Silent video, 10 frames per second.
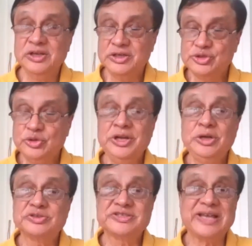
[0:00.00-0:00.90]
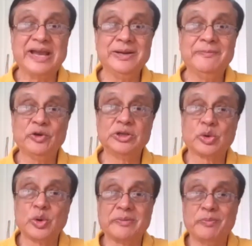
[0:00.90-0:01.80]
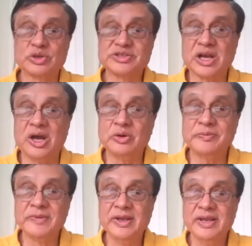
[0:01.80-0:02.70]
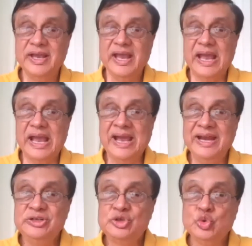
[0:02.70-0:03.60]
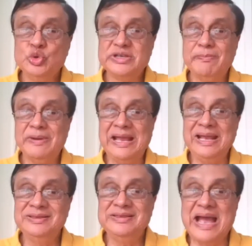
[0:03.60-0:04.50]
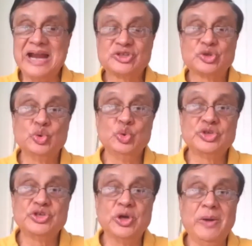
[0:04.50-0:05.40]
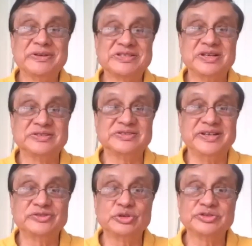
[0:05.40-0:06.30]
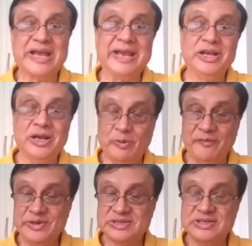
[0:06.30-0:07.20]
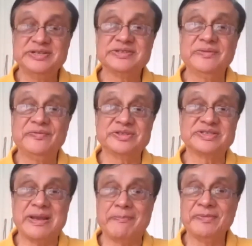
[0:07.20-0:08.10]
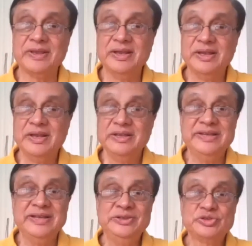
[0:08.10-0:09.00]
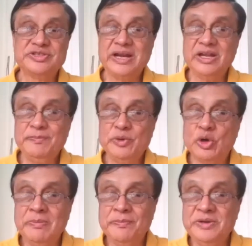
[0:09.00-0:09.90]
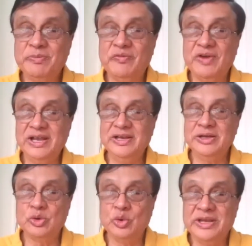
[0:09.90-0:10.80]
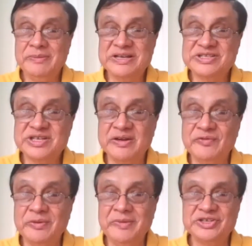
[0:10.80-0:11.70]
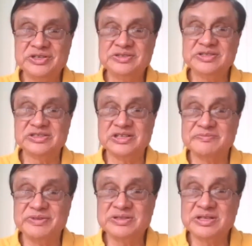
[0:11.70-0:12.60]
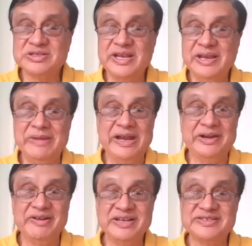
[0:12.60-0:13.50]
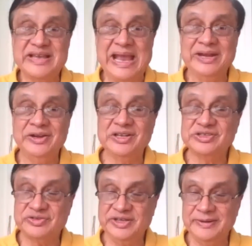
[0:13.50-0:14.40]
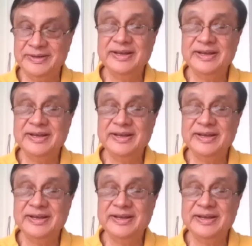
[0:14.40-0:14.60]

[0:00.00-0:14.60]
So you need to sign up for the QuickBooks account and choose a plan that suits your business needs. So signing up obviously is the first step. Then you set up your company profile, including basic information such as business name, address and industry.